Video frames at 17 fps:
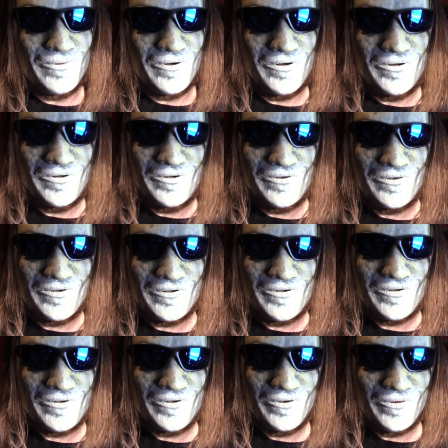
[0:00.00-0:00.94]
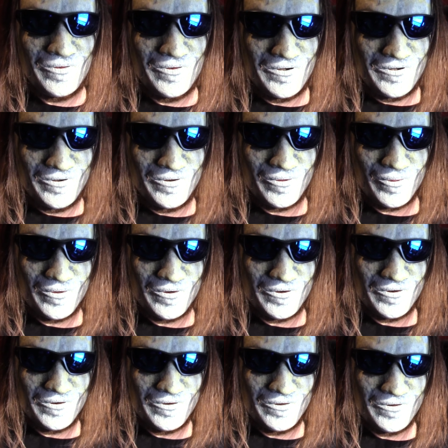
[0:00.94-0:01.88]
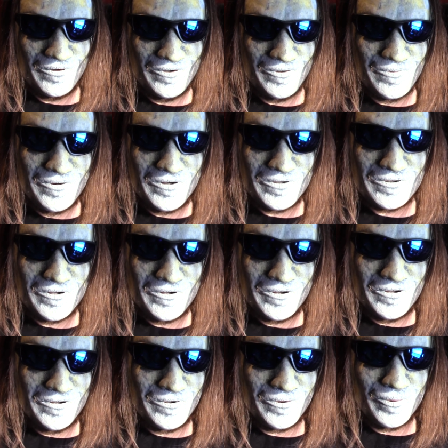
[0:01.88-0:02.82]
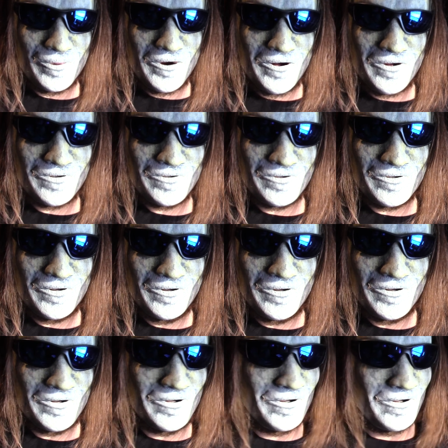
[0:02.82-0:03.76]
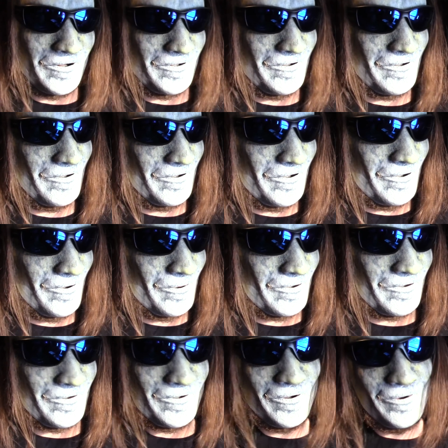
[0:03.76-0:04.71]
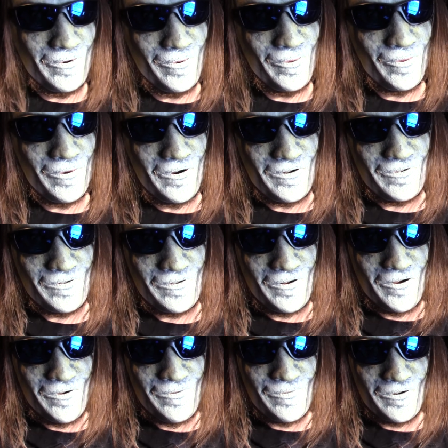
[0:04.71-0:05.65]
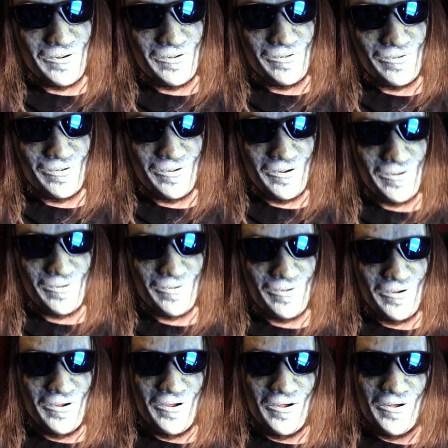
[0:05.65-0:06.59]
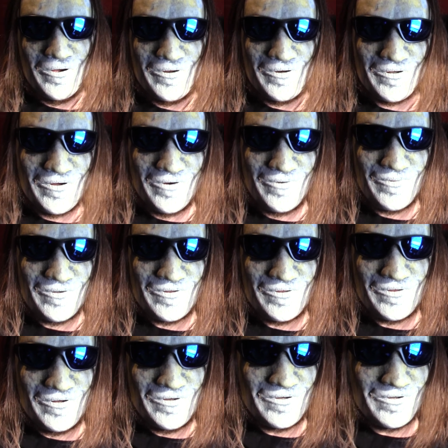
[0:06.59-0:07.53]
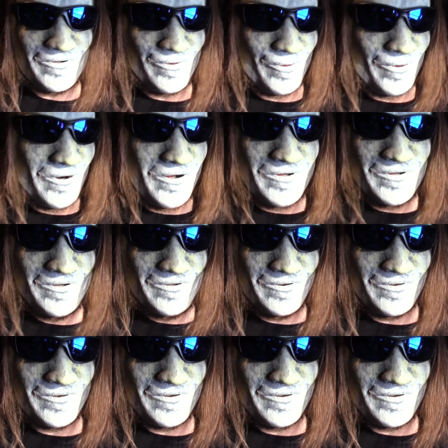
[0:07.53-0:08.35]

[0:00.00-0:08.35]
And he said that those videos were among the least watched and had the lowest watch time on his channel. And it got me thinking, why is